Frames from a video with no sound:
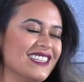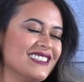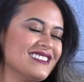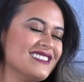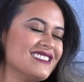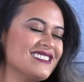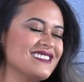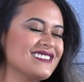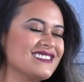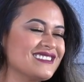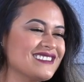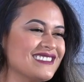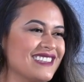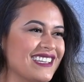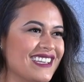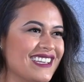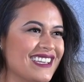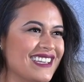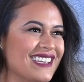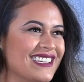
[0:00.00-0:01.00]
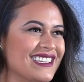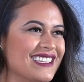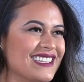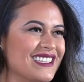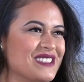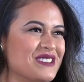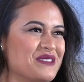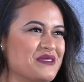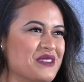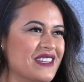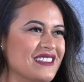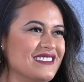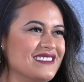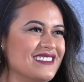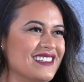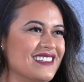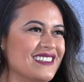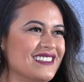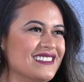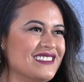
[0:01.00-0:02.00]
that's what
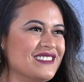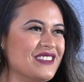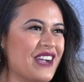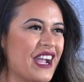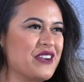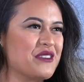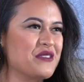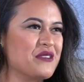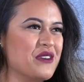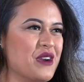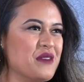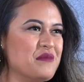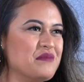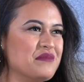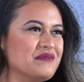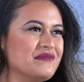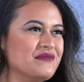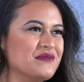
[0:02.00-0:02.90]
I grew up